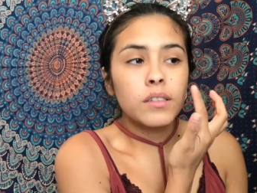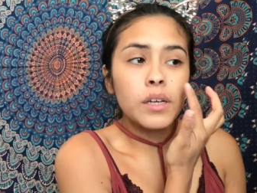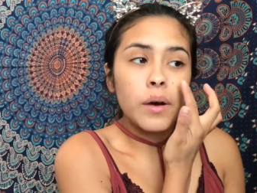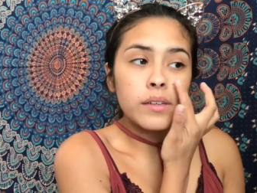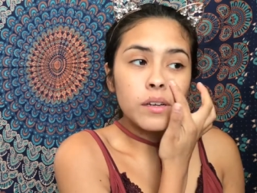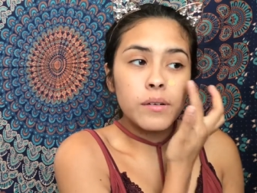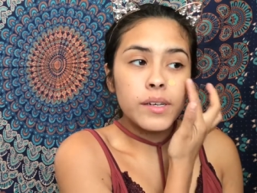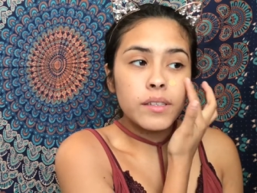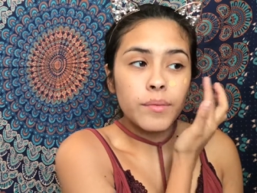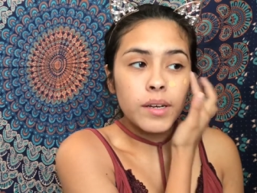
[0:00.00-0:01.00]
So as
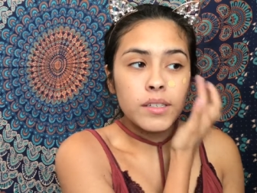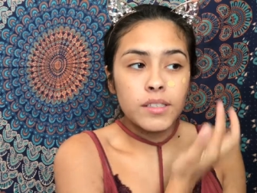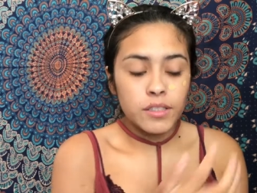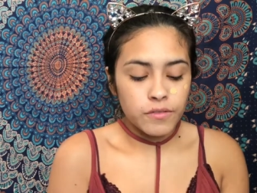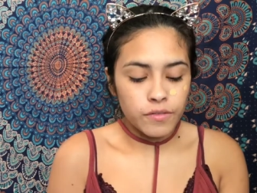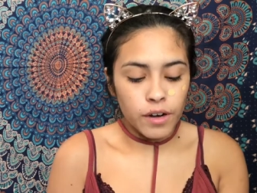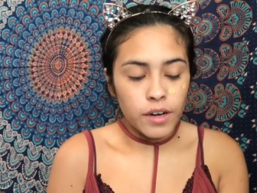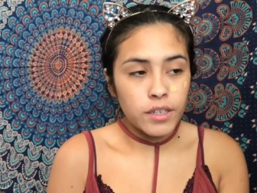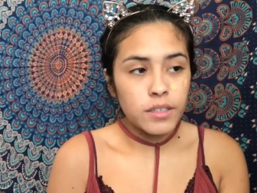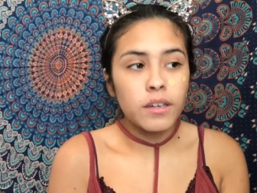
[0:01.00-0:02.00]
always, I'm going to
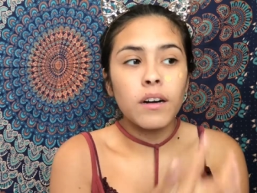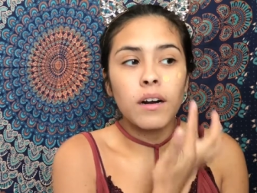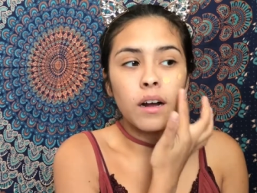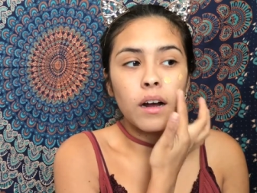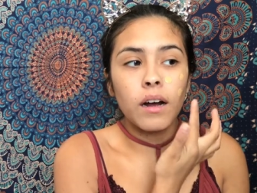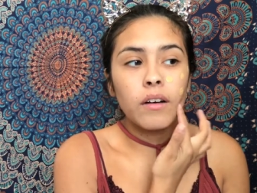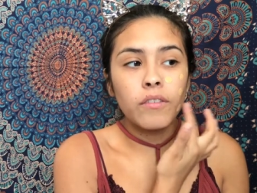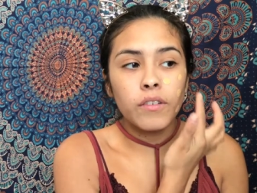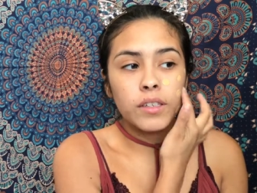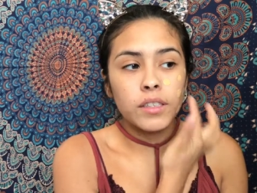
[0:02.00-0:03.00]
first start
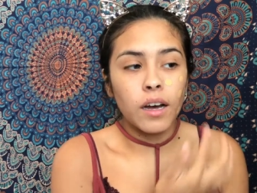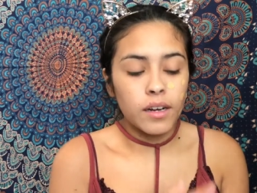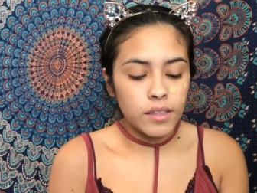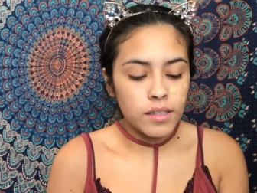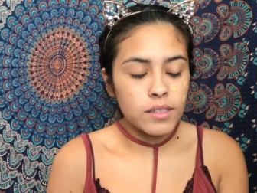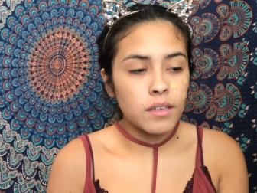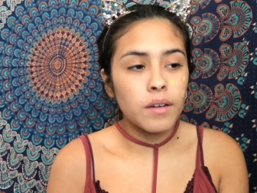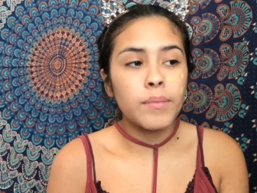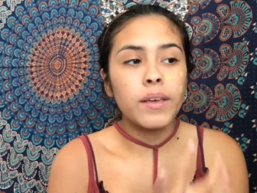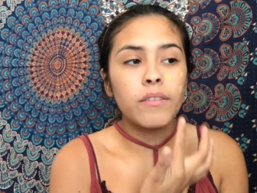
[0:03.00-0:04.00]
off dotting this
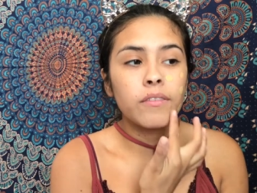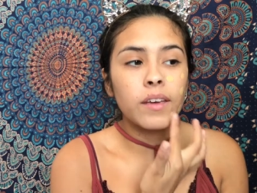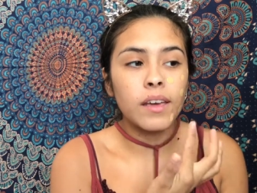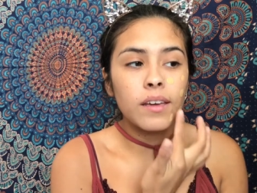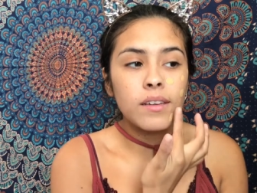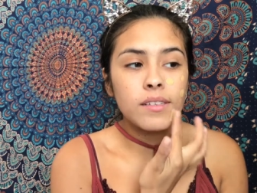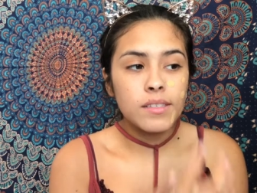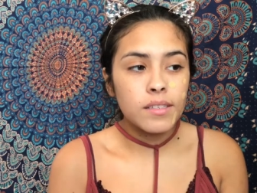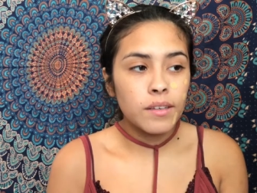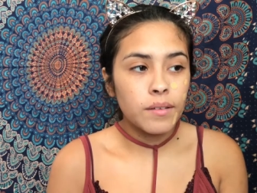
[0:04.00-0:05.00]
on my
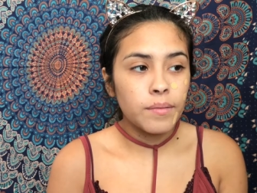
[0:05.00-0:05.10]
face.